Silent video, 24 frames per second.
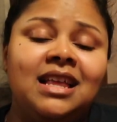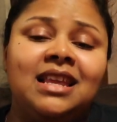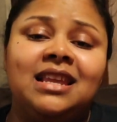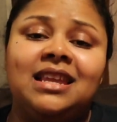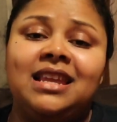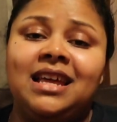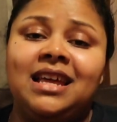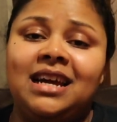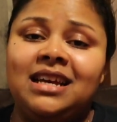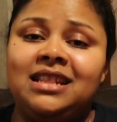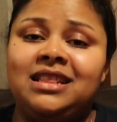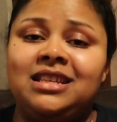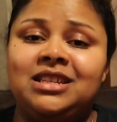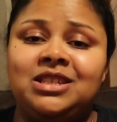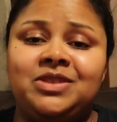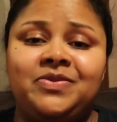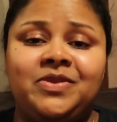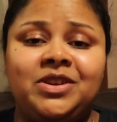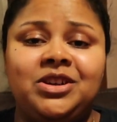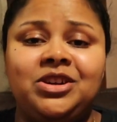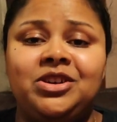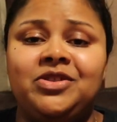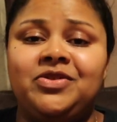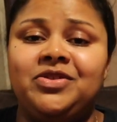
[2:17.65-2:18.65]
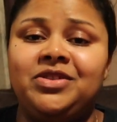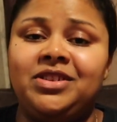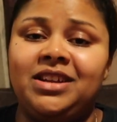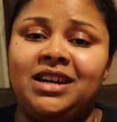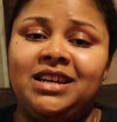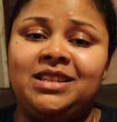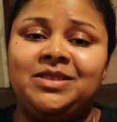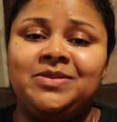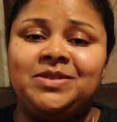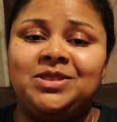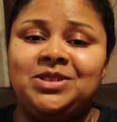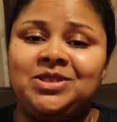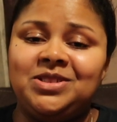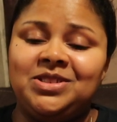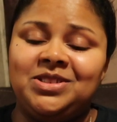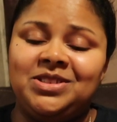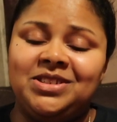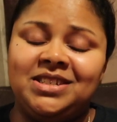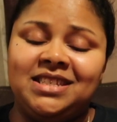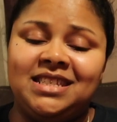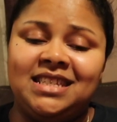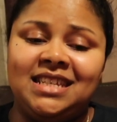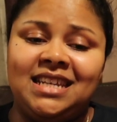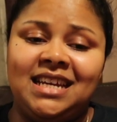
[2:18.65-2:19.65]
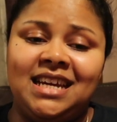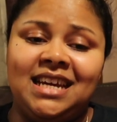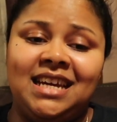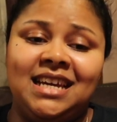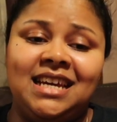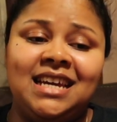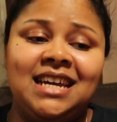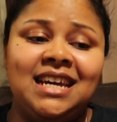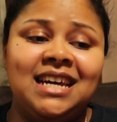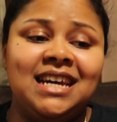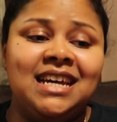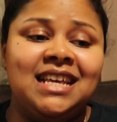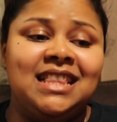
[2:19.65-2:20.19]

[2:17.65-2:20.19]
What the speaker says: Like this video if you liked what you saw today.